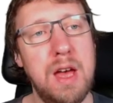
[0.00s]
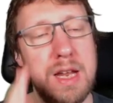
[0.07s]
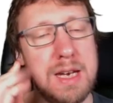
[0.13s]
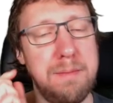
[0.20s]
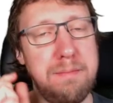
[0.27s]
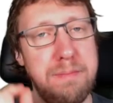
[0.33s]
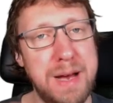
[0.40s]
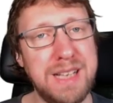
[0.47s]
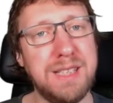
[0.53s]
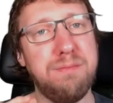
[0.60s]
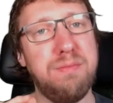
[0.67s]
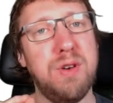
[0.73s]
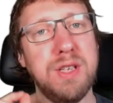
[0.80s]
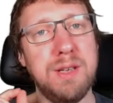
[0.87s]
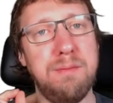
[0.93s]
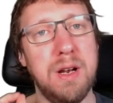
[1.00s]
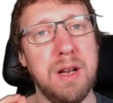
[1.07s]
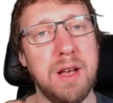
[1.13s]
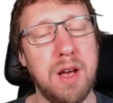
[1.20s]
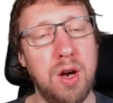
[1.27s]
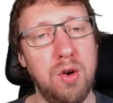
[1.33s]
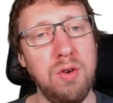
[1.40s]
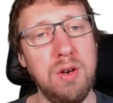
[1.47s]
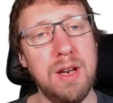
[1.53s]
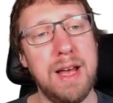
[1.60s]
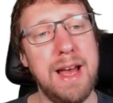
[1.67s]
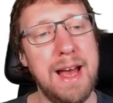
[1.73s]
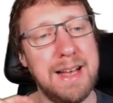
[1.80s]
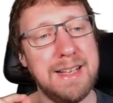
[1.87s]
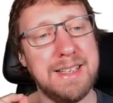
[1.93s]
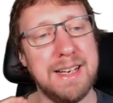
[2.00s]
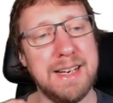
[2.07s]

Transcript: The best possible code has a